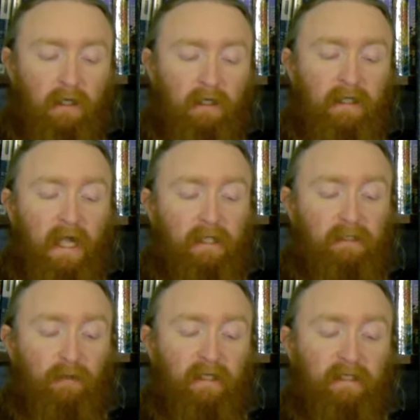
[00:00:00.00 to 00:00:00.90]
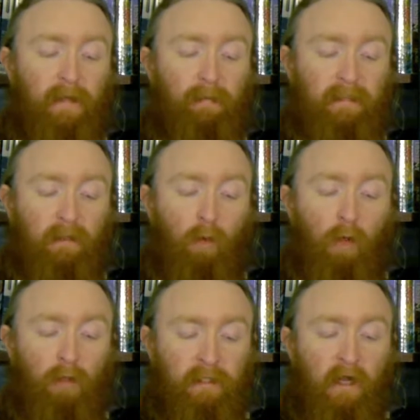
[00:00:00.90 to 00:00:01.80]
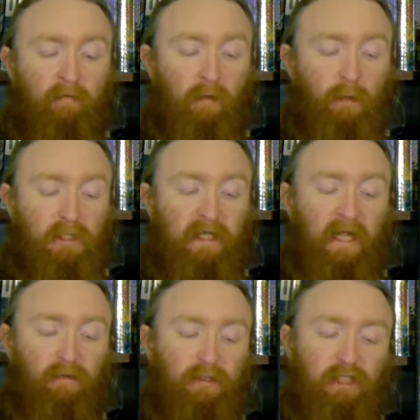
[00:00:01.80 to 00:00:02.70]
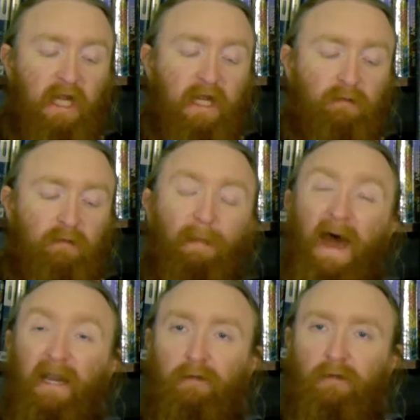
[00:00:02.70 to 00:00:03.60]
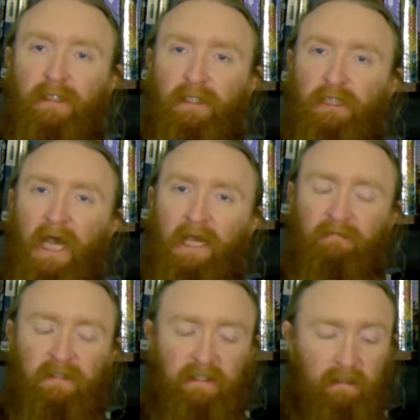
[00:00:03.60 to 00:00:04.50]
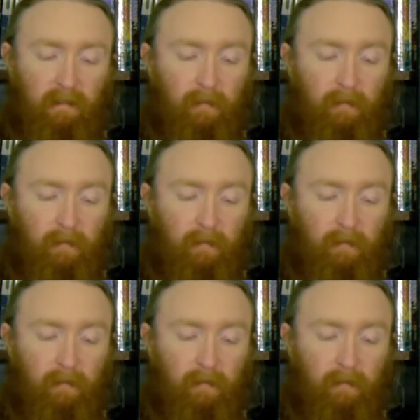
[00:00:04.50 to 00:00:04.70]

Next were staples in the walls from which dangled chains with manacles and gyves.